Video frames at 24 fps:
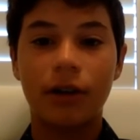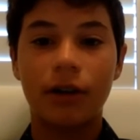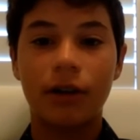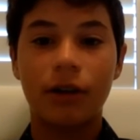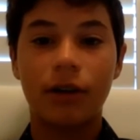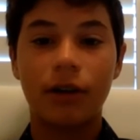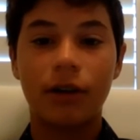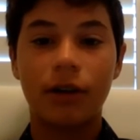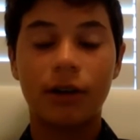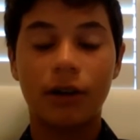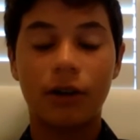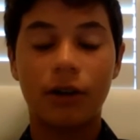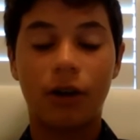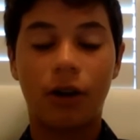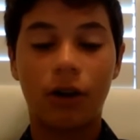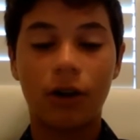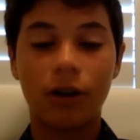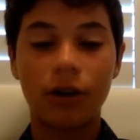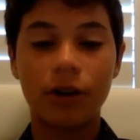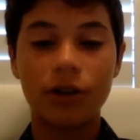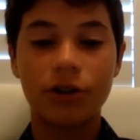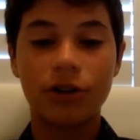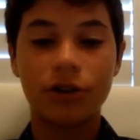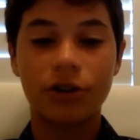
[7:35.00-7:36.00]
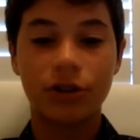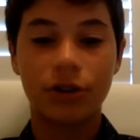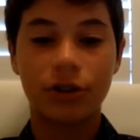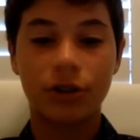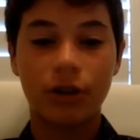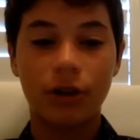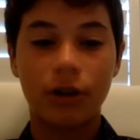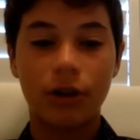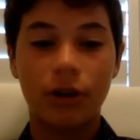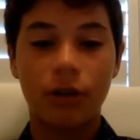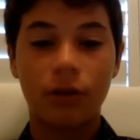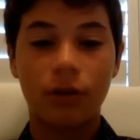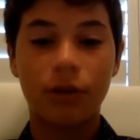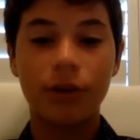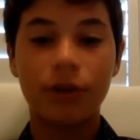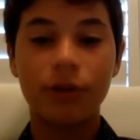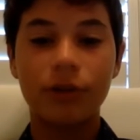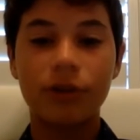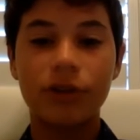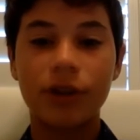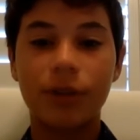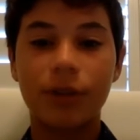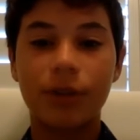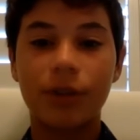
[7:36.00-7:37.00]
in college. When he
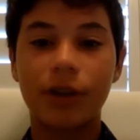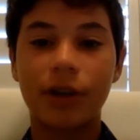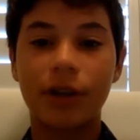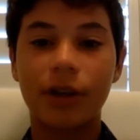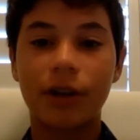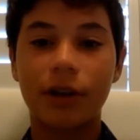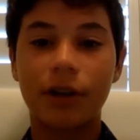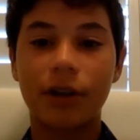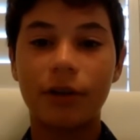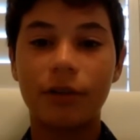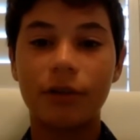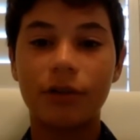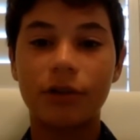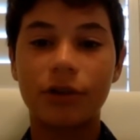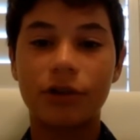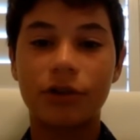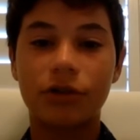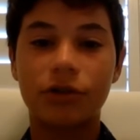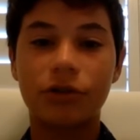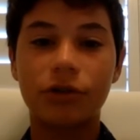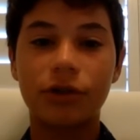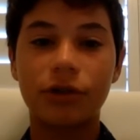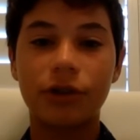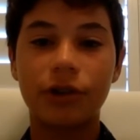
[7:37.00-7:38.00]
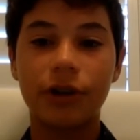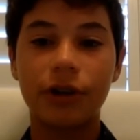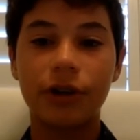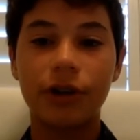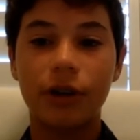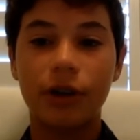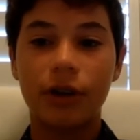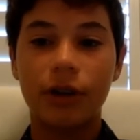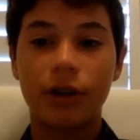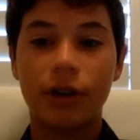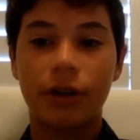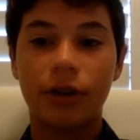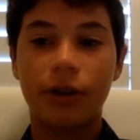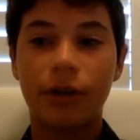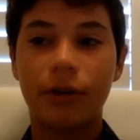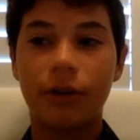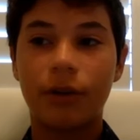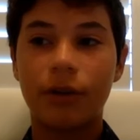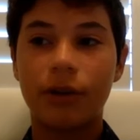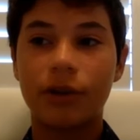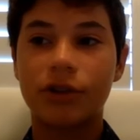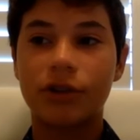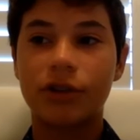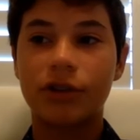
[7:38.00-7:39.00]
was at Belen and he was a tutor, there
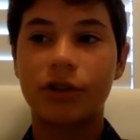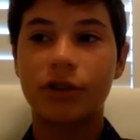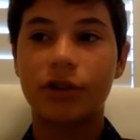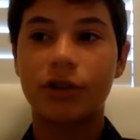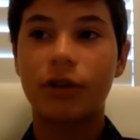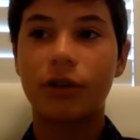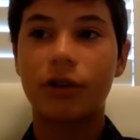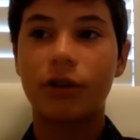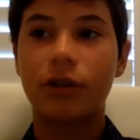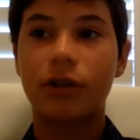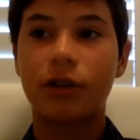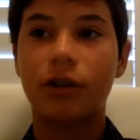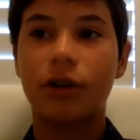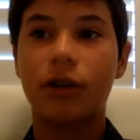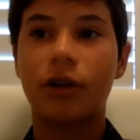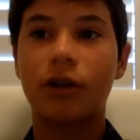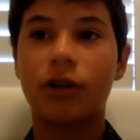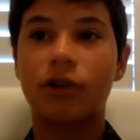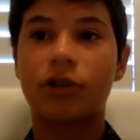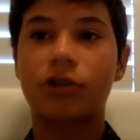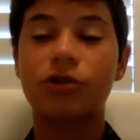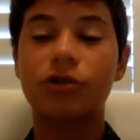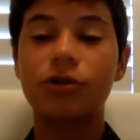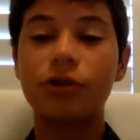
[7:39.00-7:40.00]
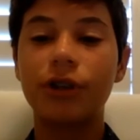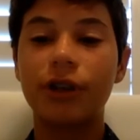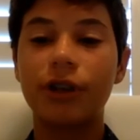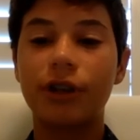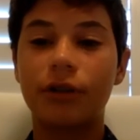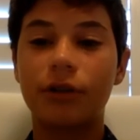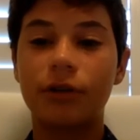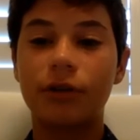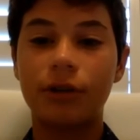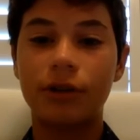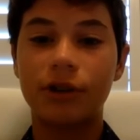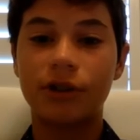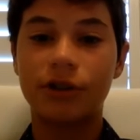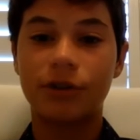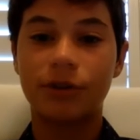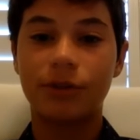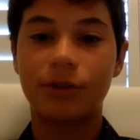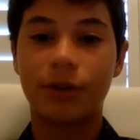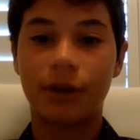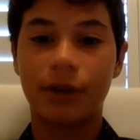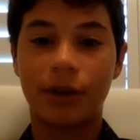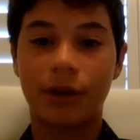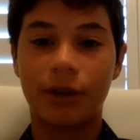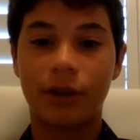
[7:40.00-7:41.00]
was a student who was
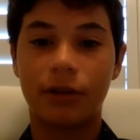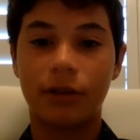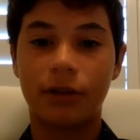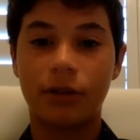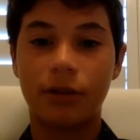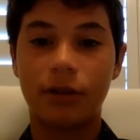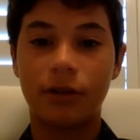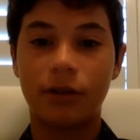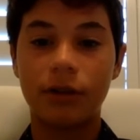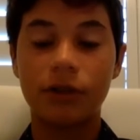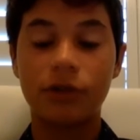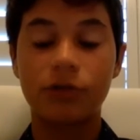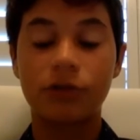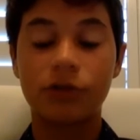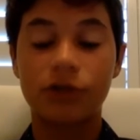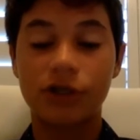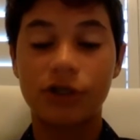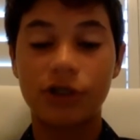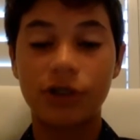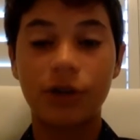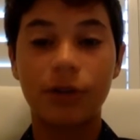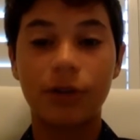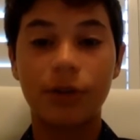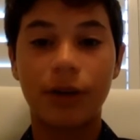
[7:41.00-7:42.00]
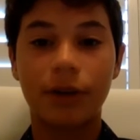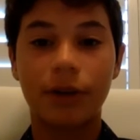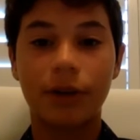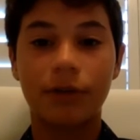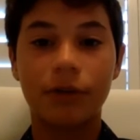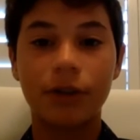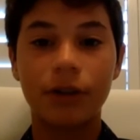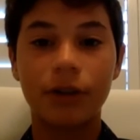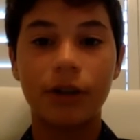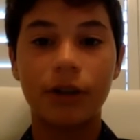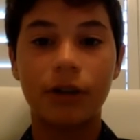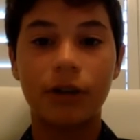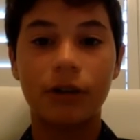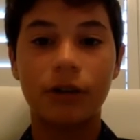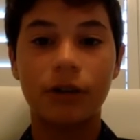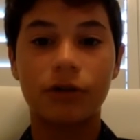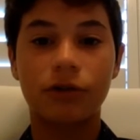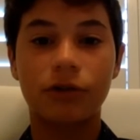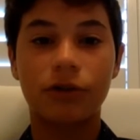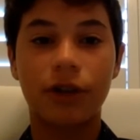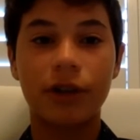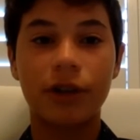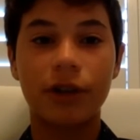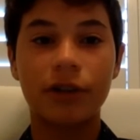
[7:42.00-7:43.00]
he's still my really close
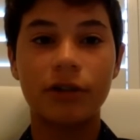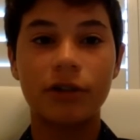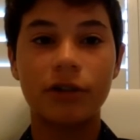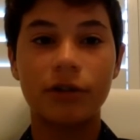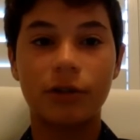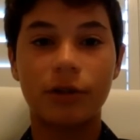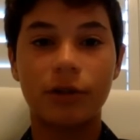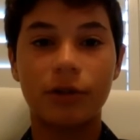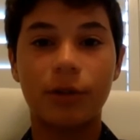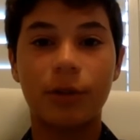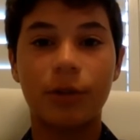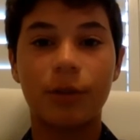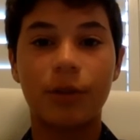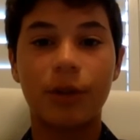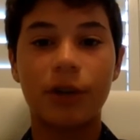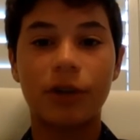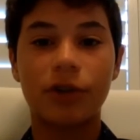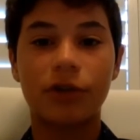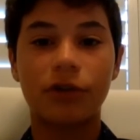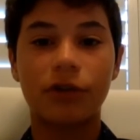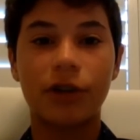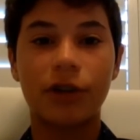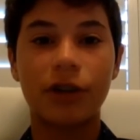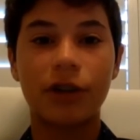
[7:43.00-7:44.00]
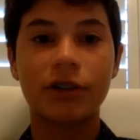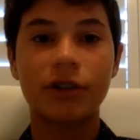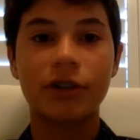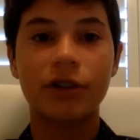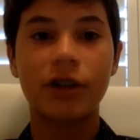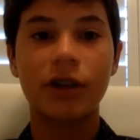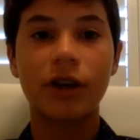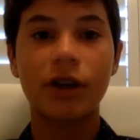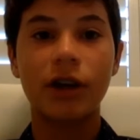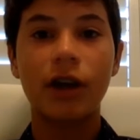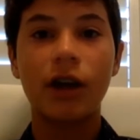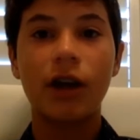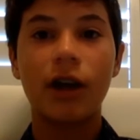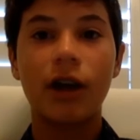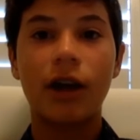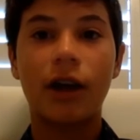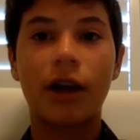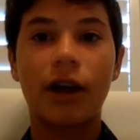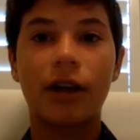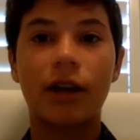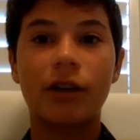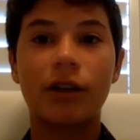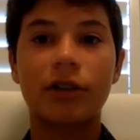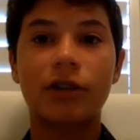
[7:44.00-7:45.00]
friend, one of my best friends.
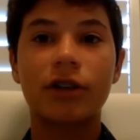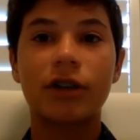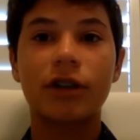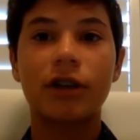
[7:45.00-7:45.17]
And